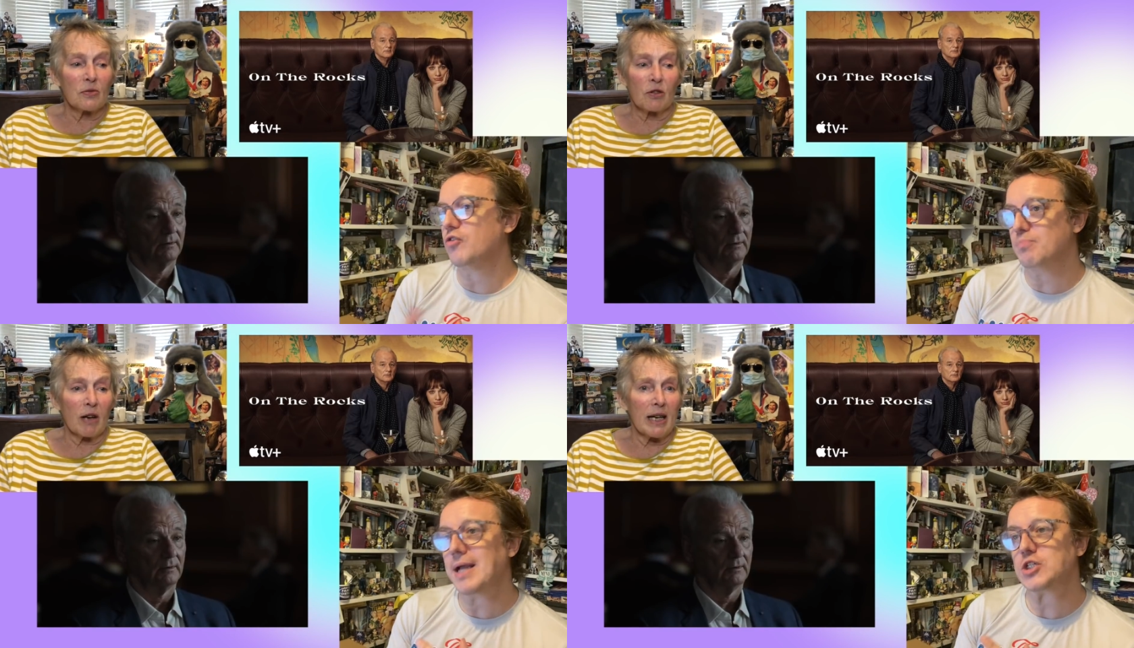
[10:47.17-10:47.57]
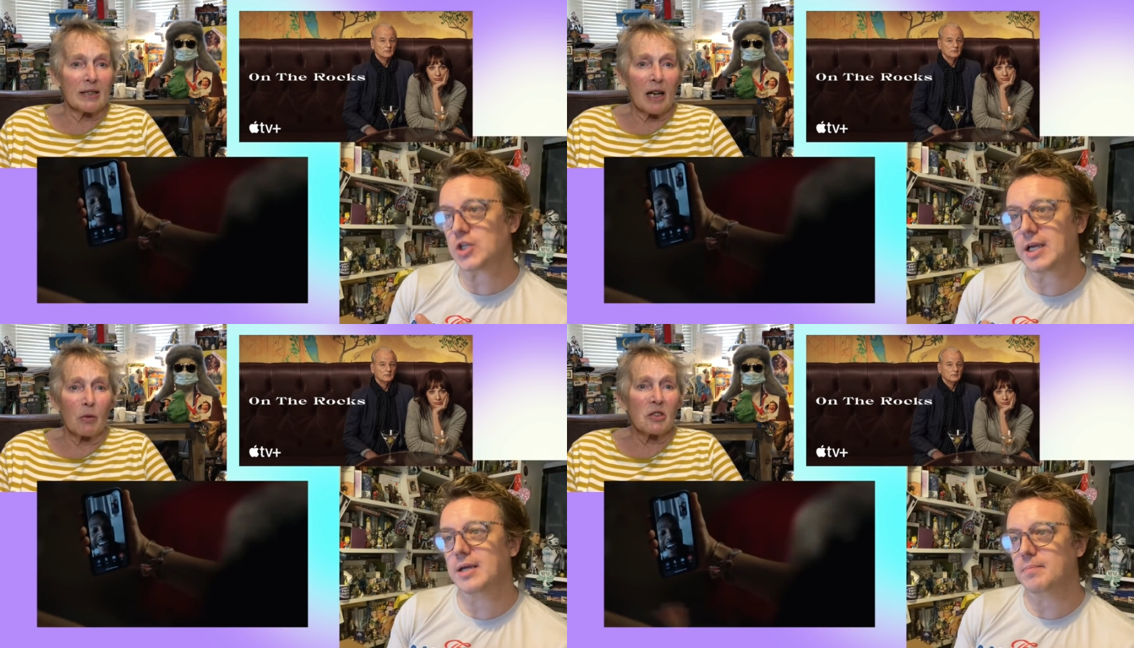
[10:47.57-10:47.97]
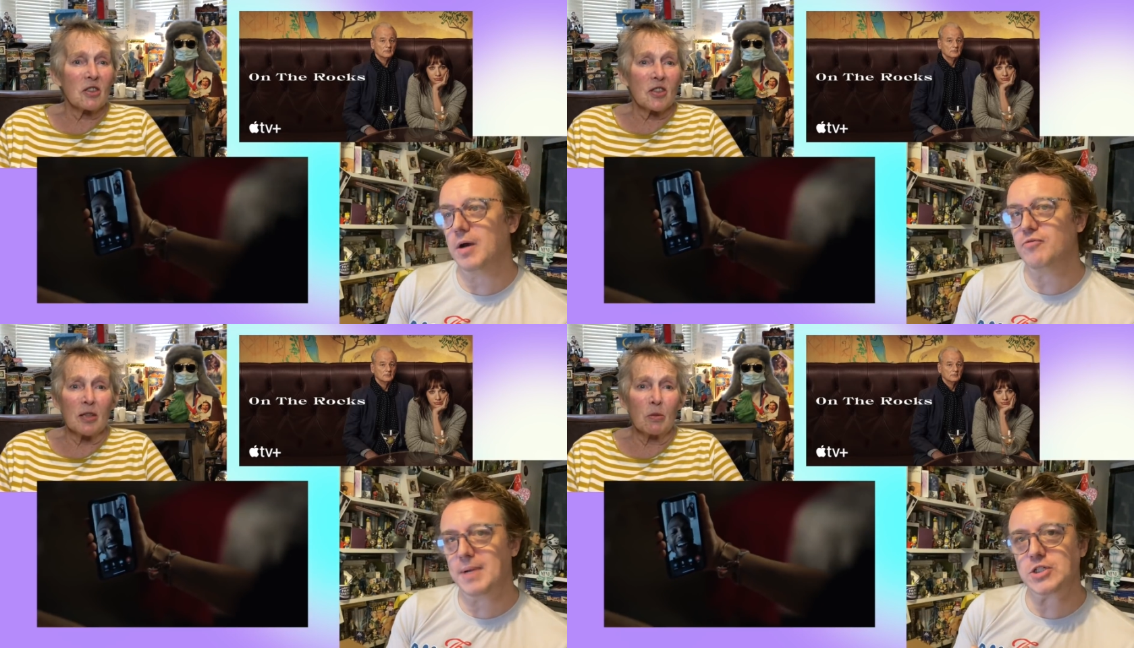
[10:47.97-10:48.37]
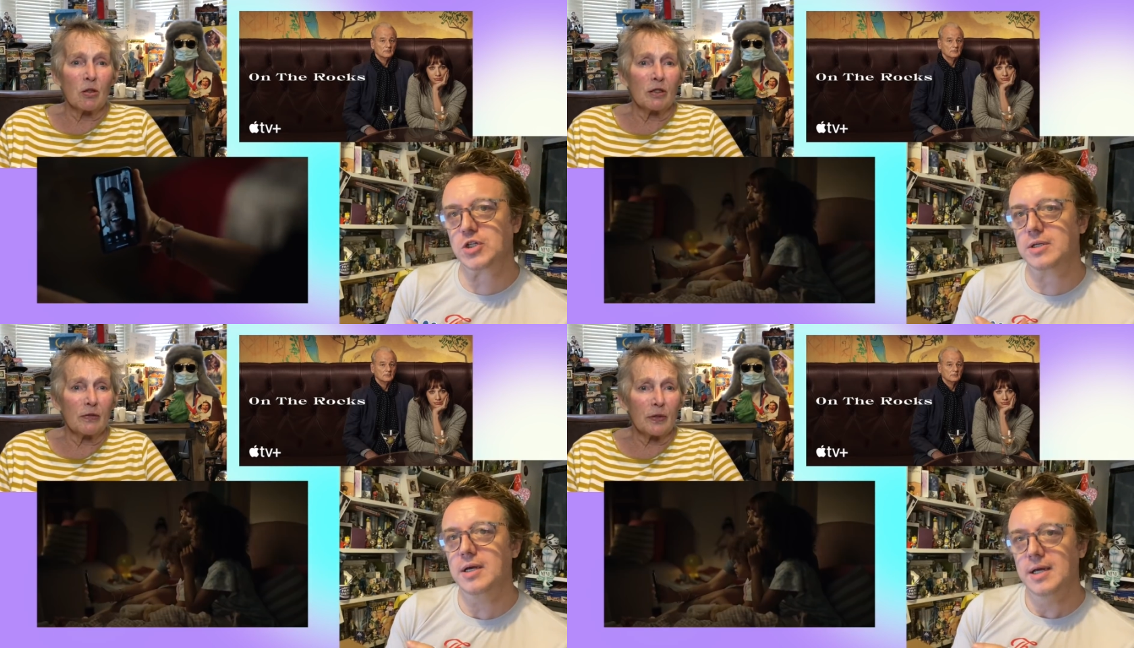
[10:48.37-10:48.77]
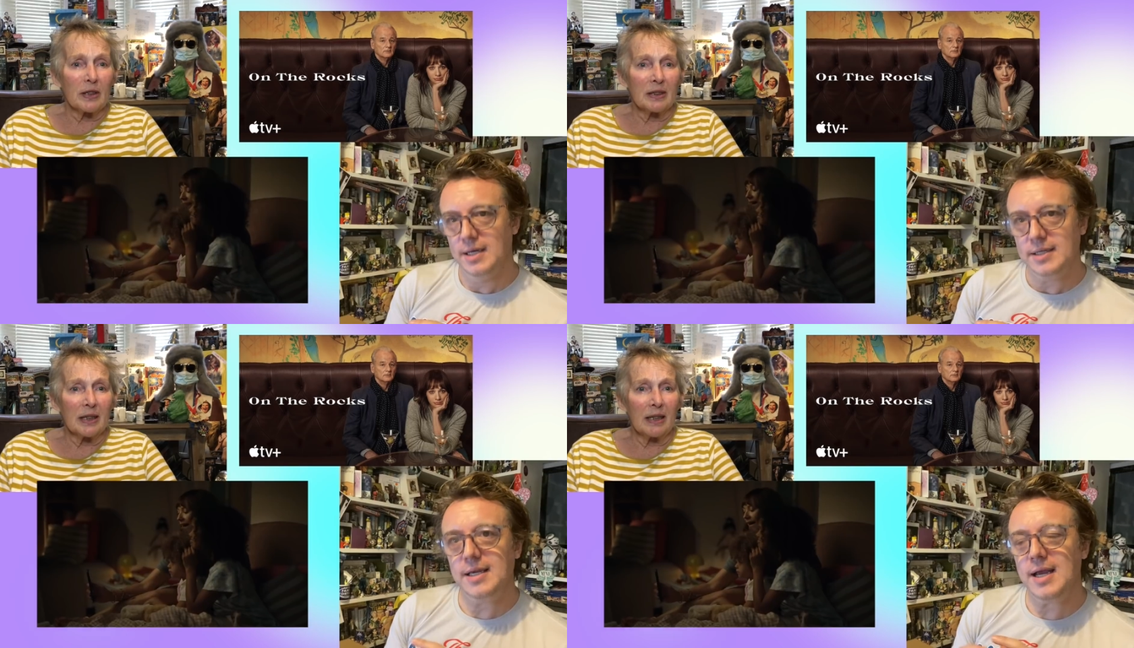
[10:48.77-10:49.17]
Speaker 1: matching him, of matching. Of her,
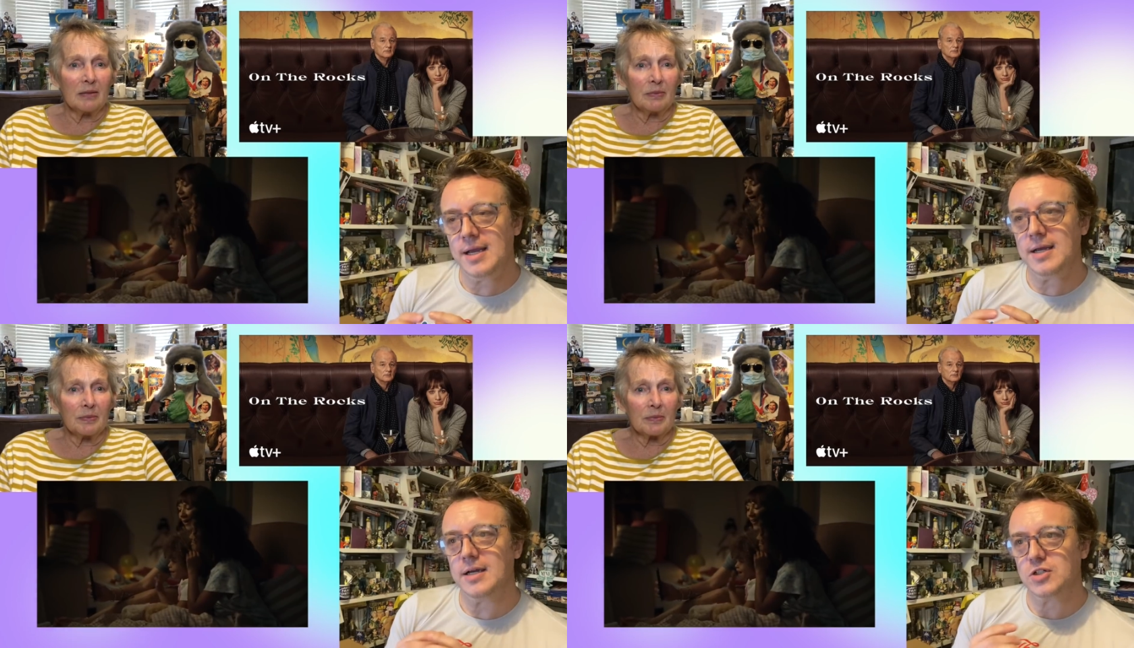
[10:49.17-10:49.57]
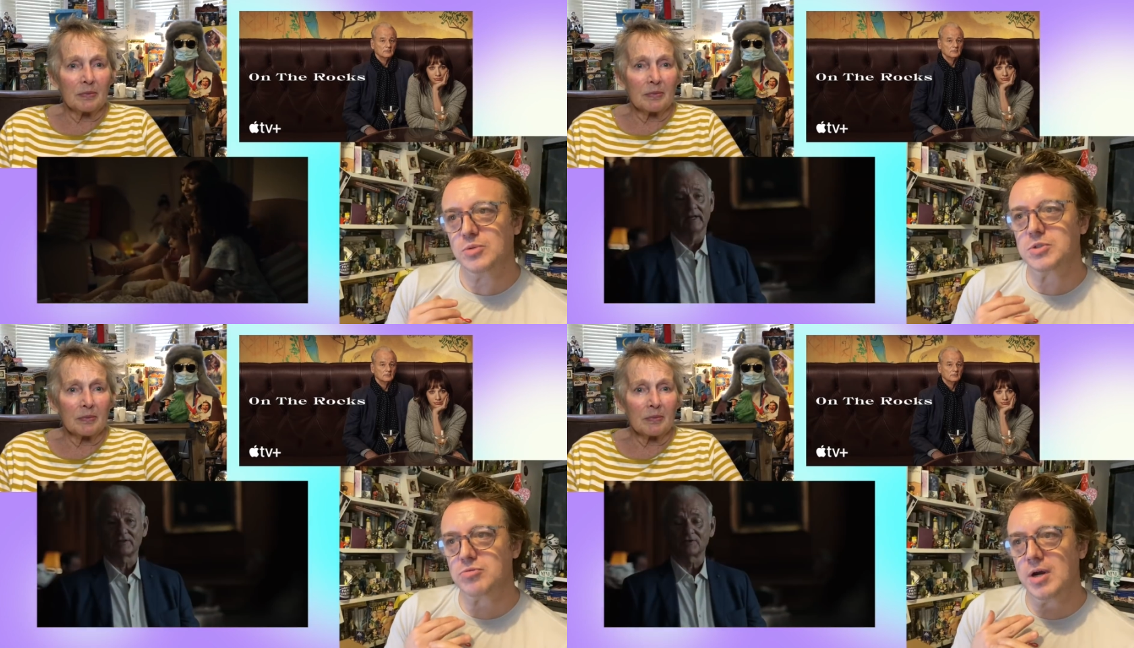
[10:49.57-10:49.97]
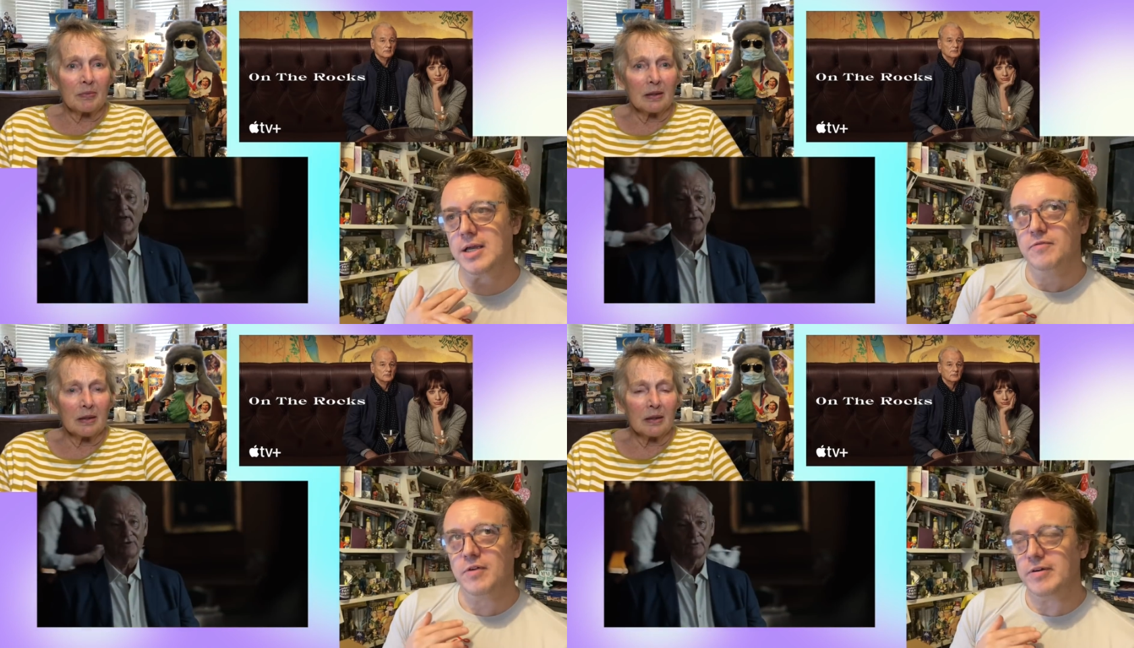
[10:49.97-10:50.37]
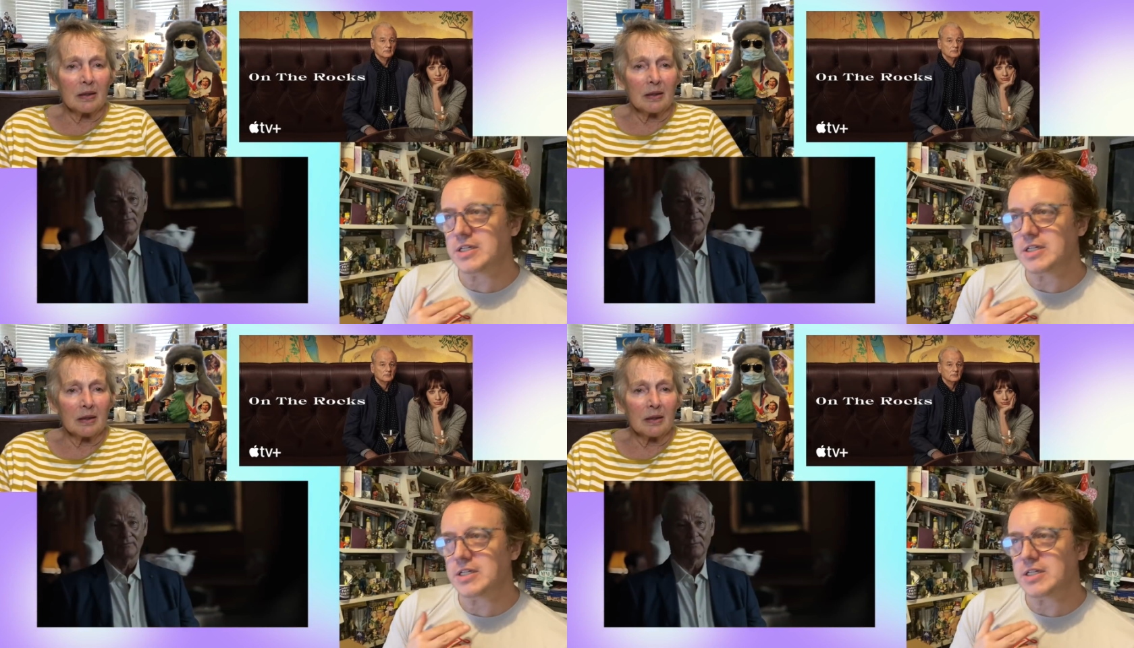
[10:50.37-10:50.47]
yeah. yeah, she was great. Very